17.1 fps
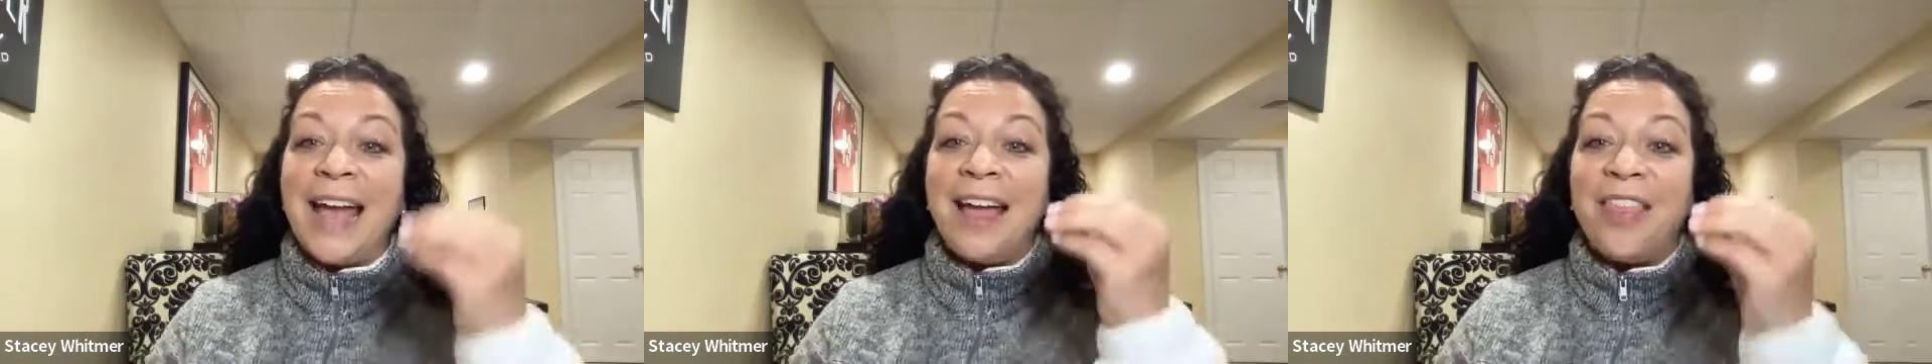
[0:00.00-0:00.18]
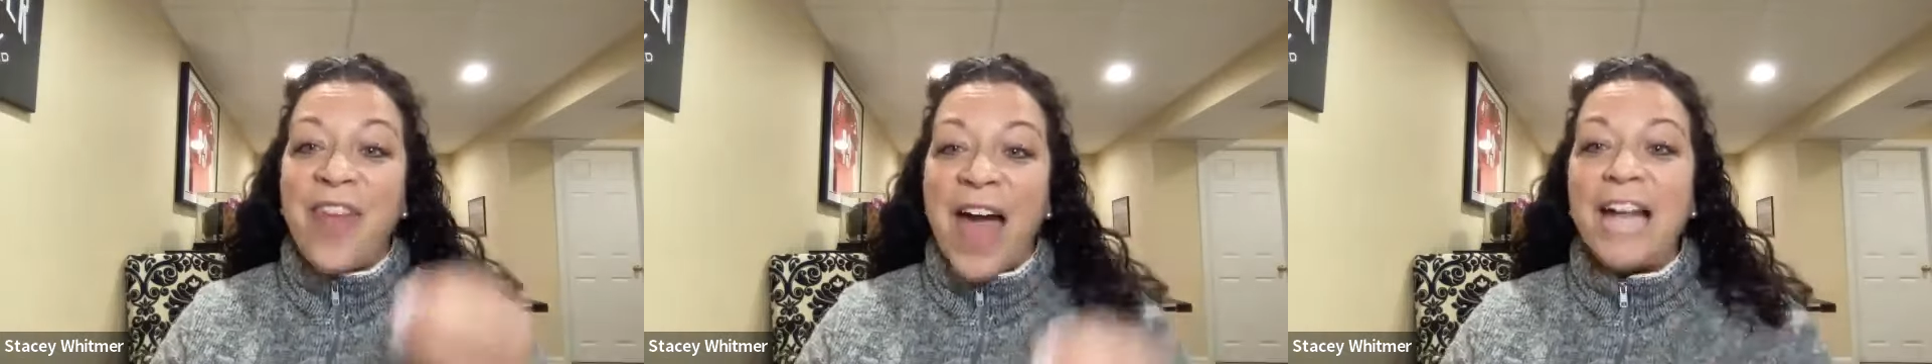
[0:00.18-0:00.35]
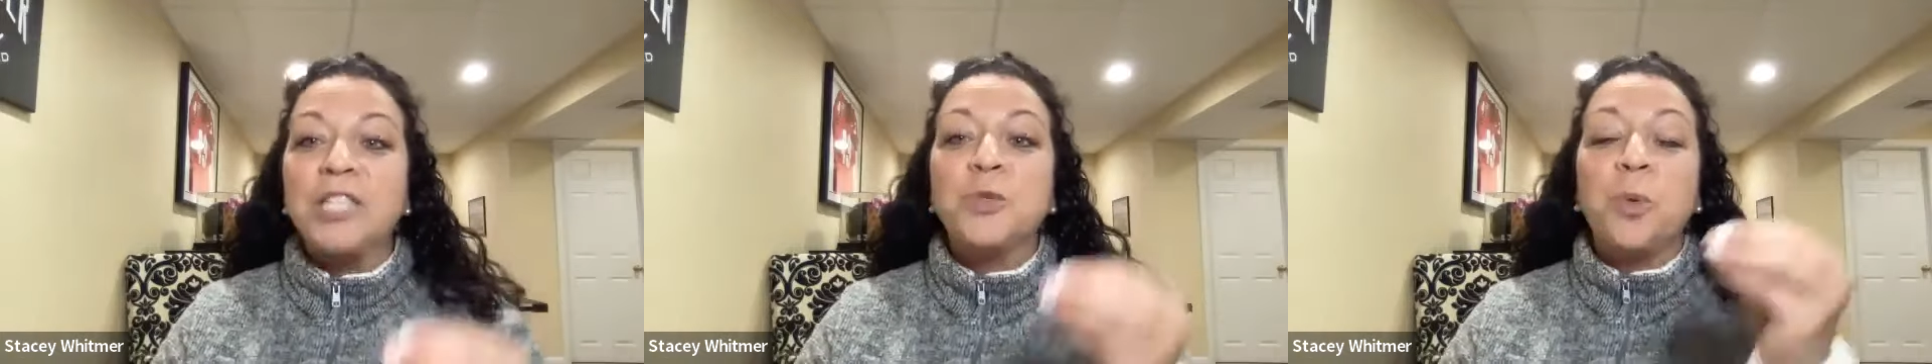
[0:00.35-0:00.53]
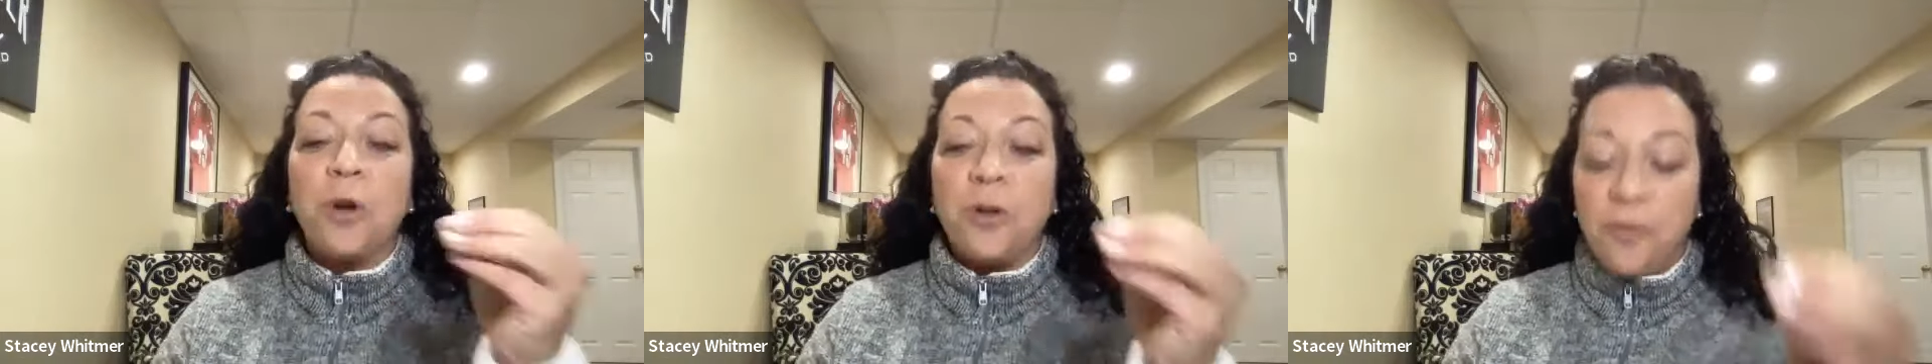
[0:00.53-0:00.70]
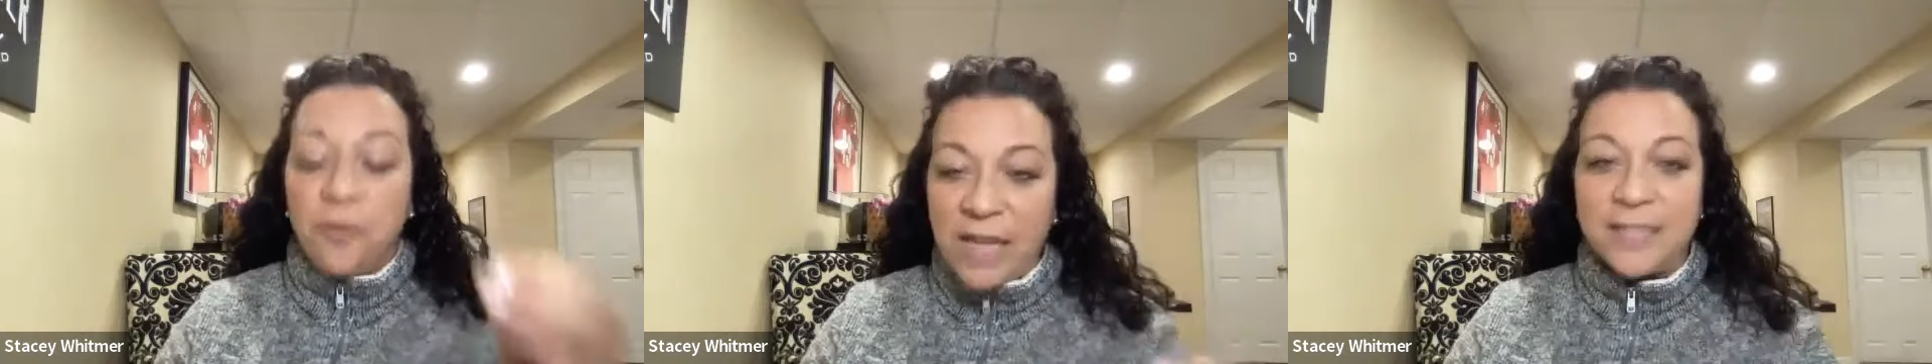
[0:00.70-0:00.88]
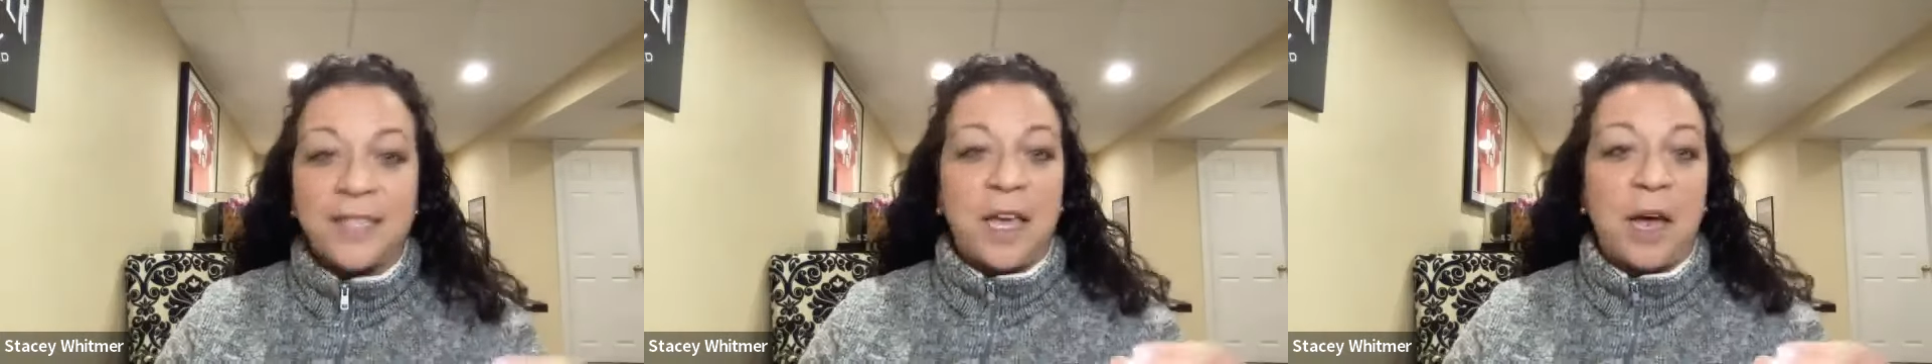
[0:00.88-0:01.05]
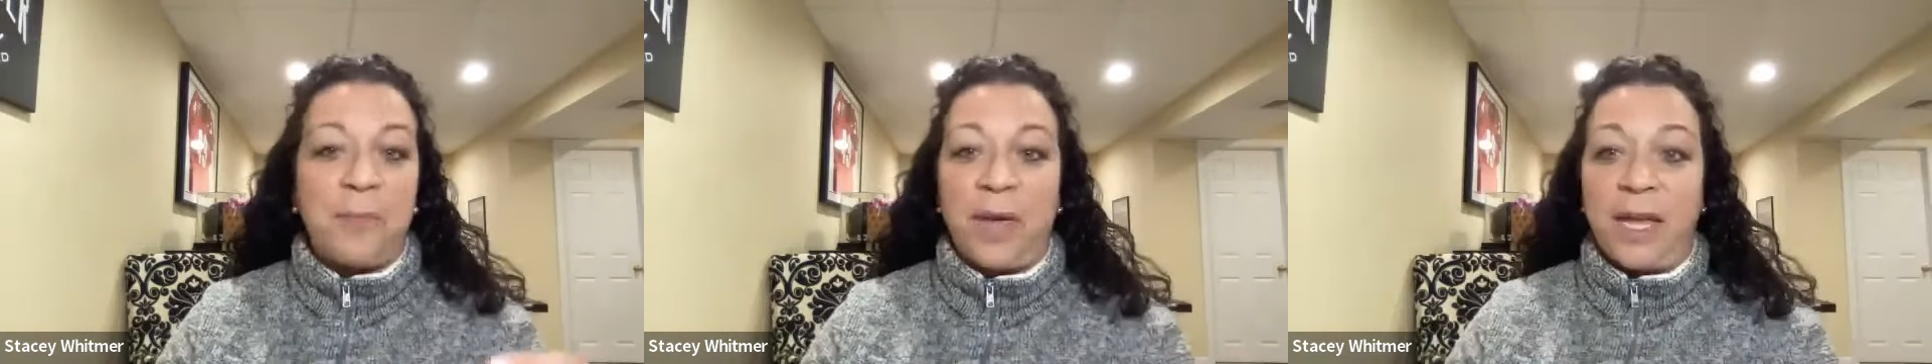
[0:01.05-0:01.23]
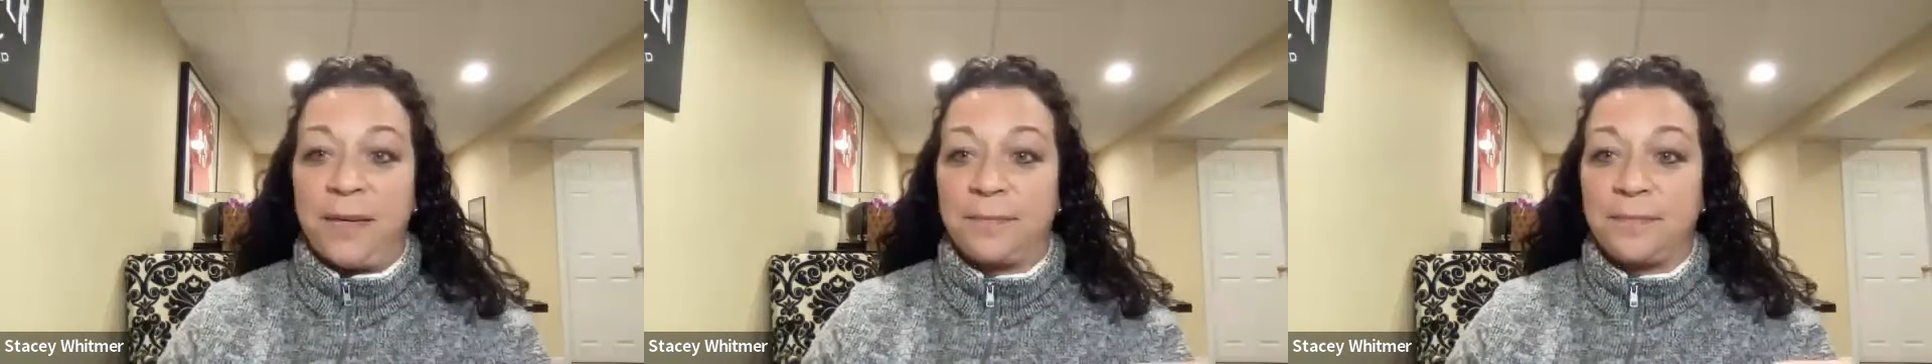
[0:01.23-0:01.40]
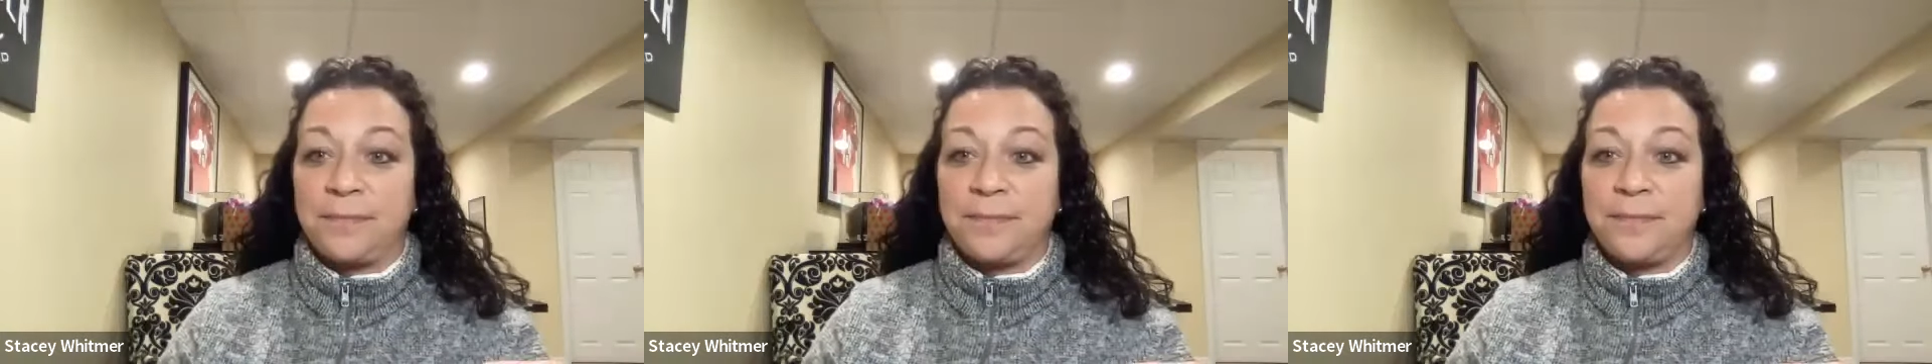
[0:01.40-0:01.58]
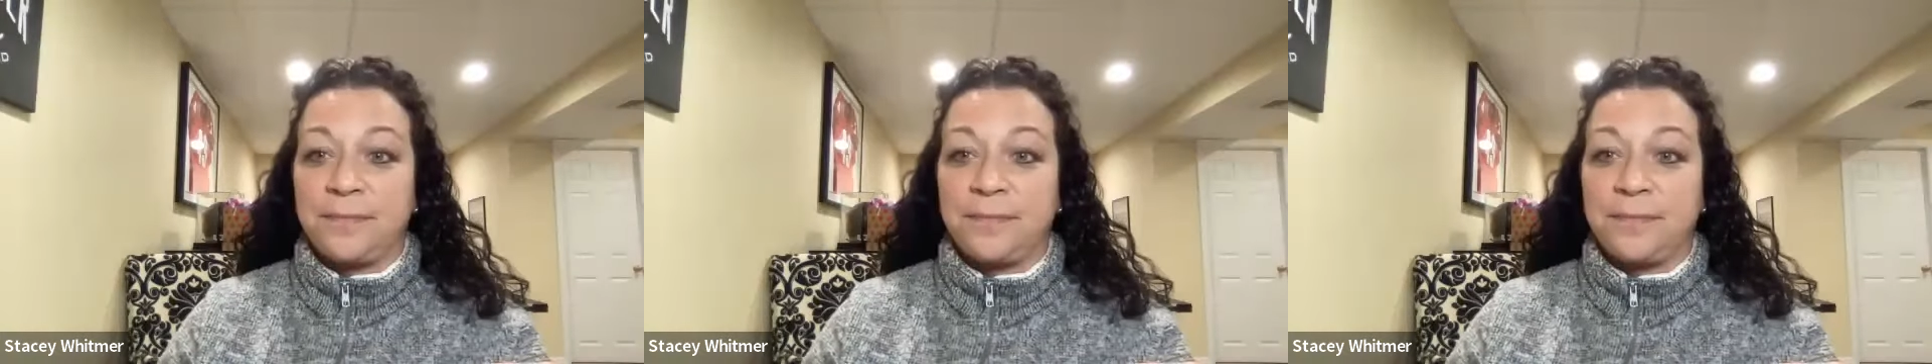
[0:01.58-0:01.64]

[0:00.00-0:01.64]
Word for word: That's where events come in.